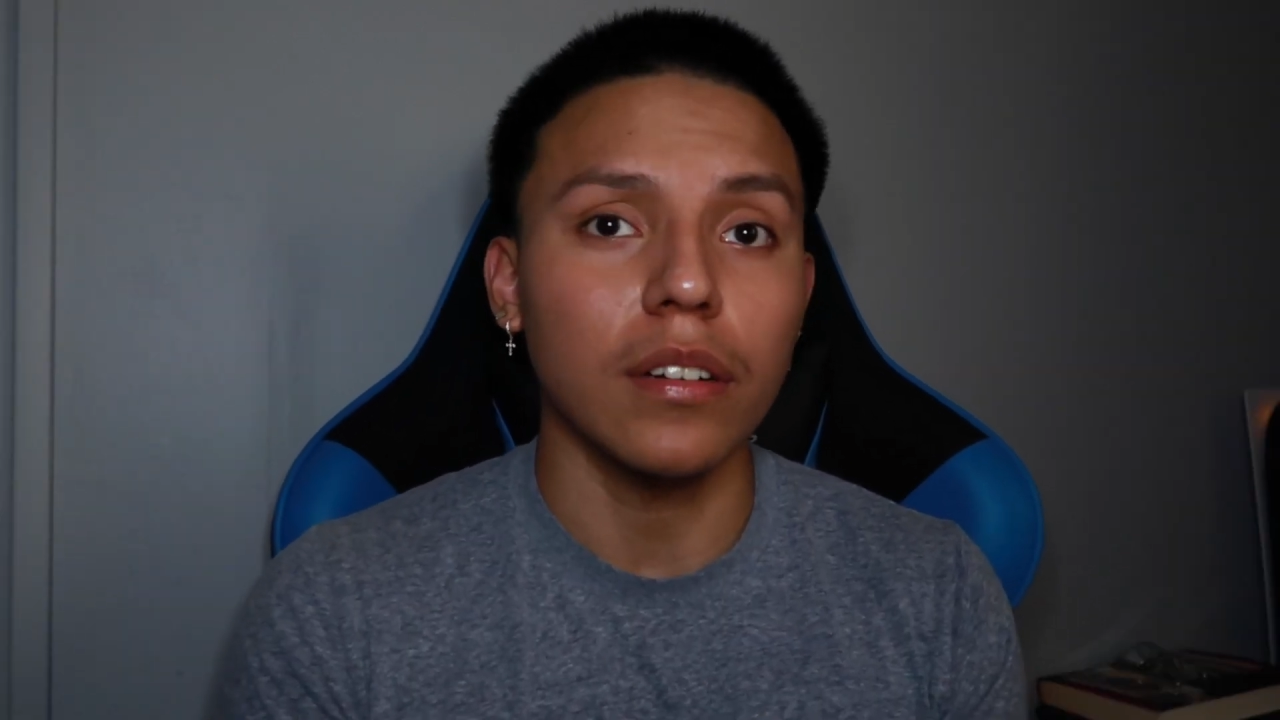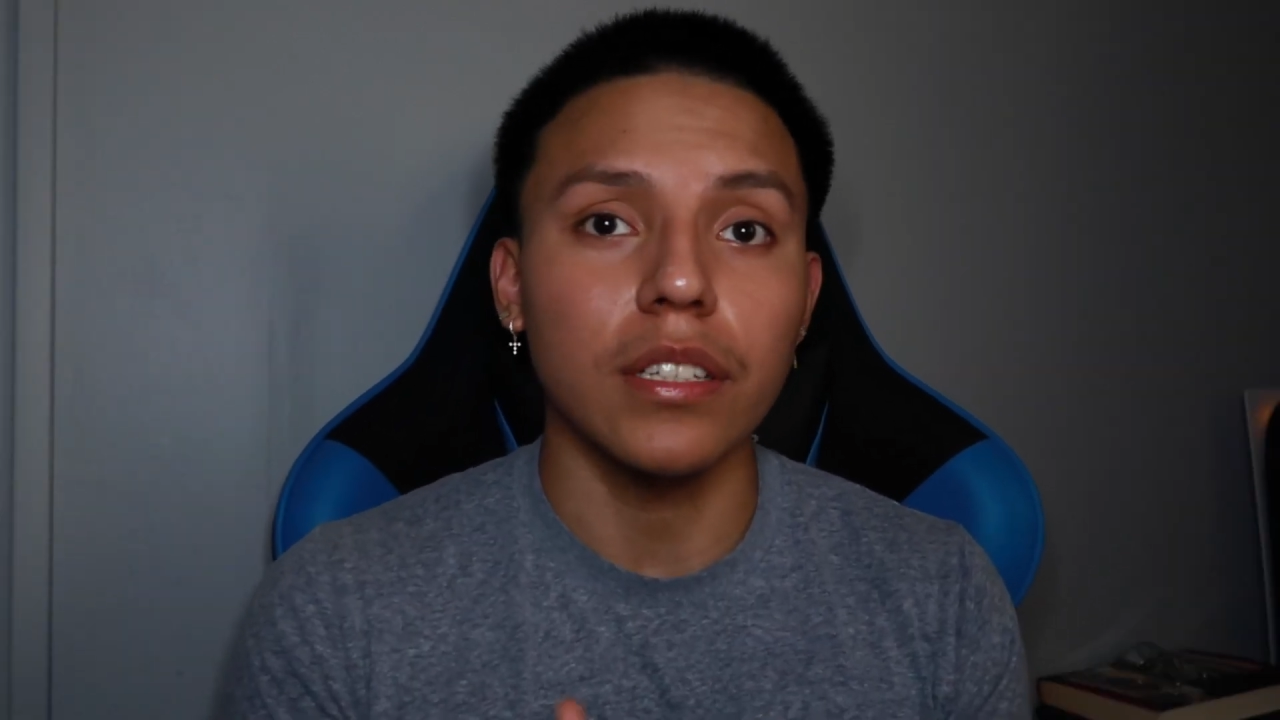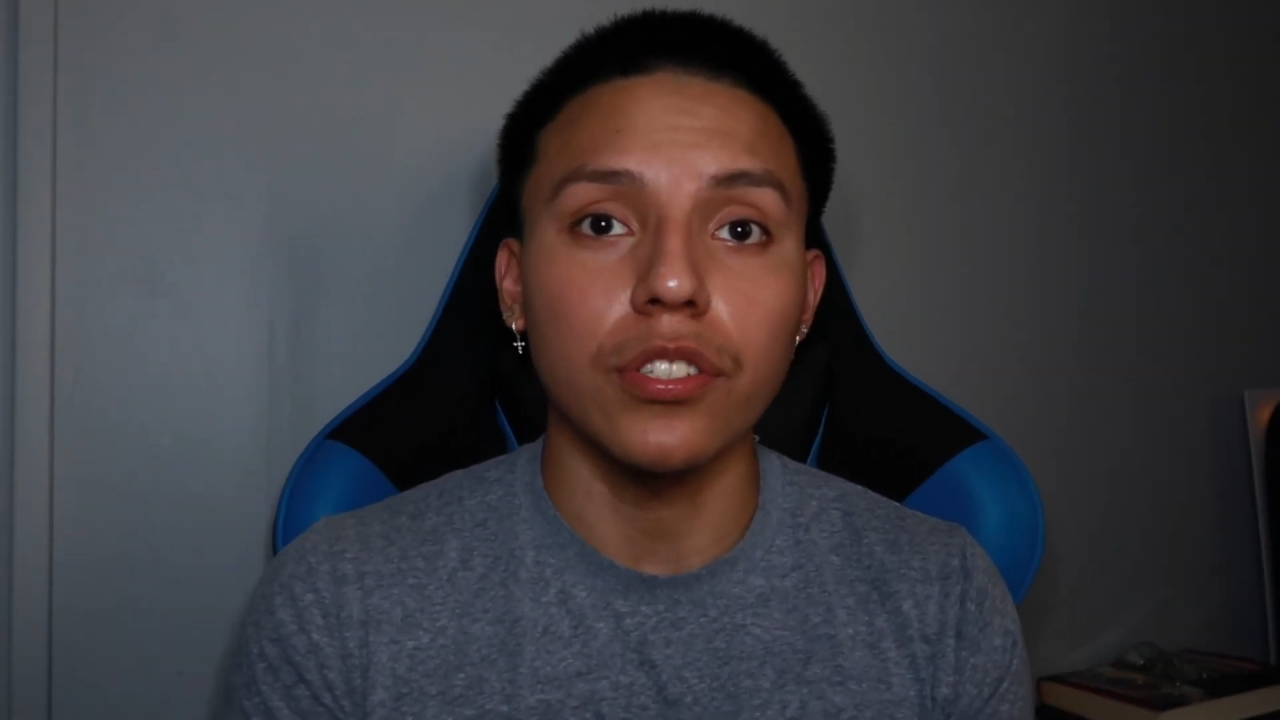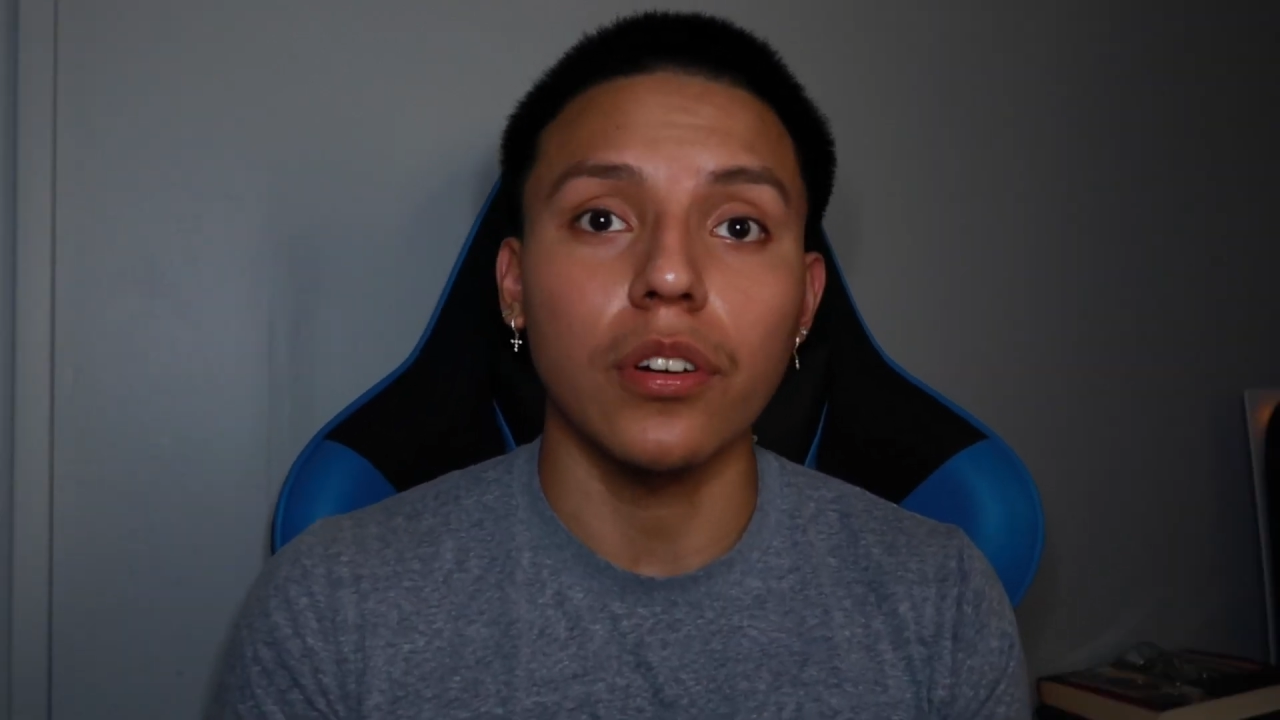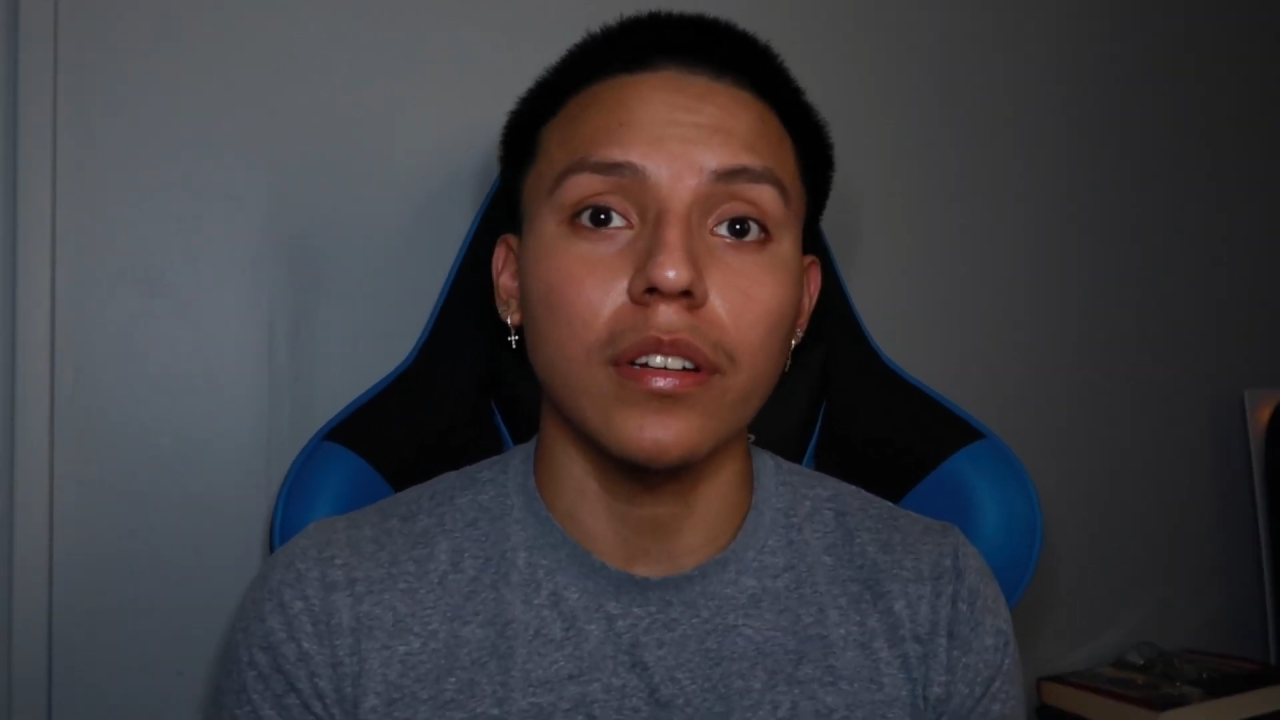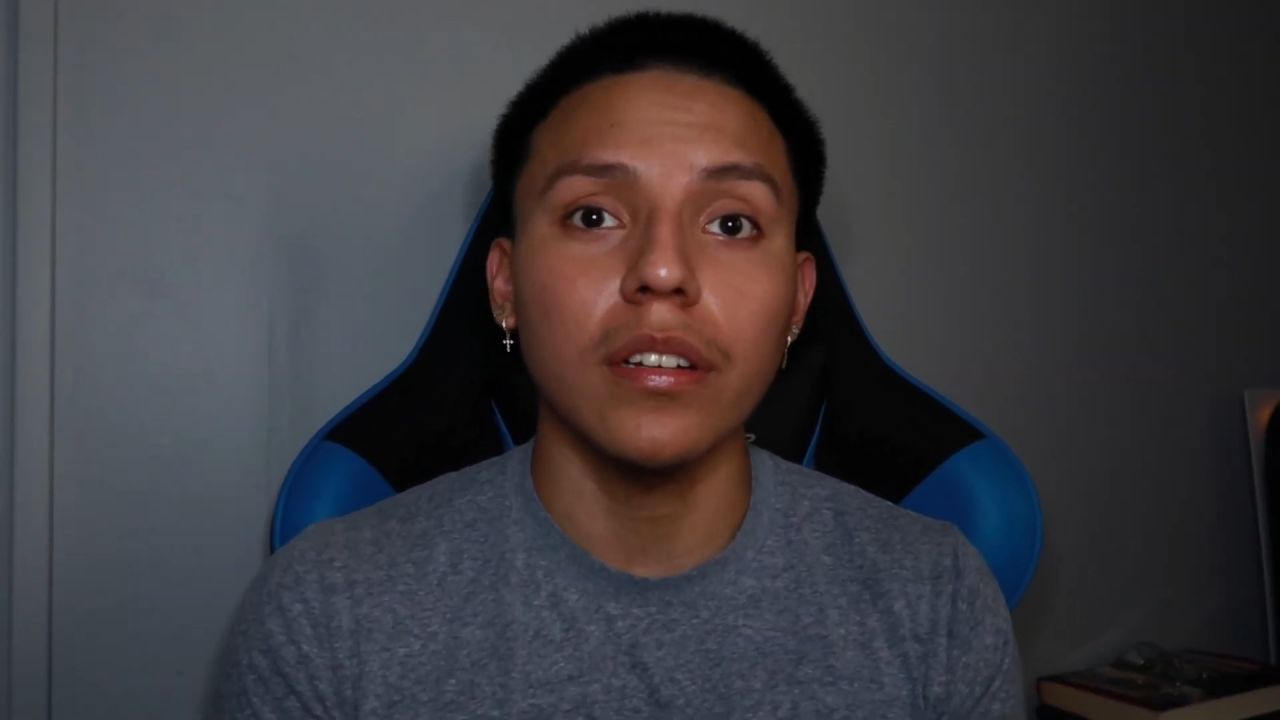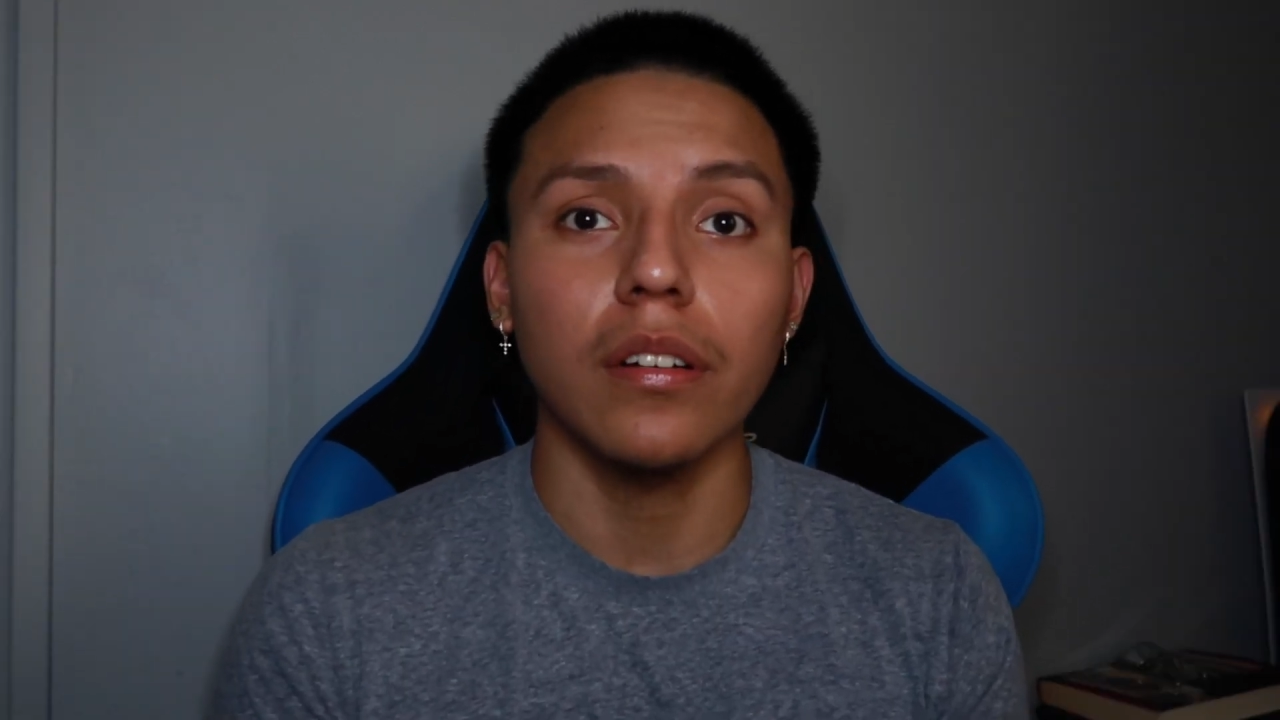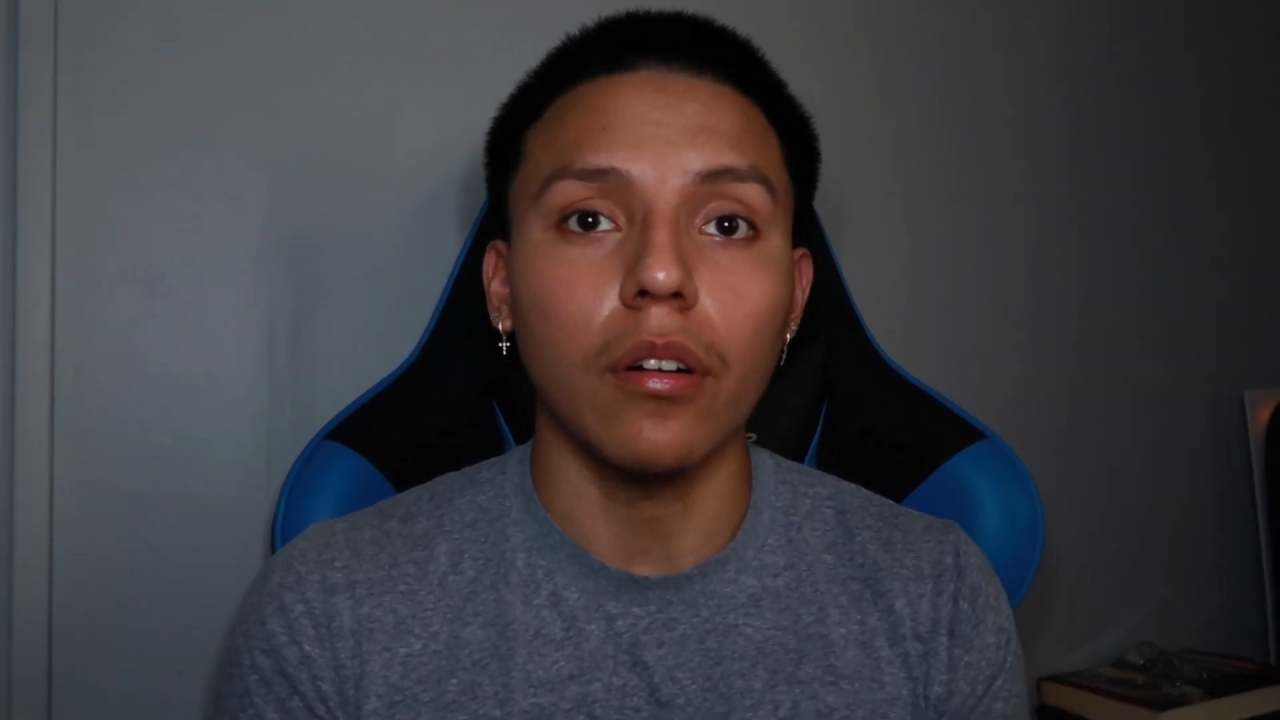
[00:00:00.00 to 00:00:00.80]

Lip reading: on this journey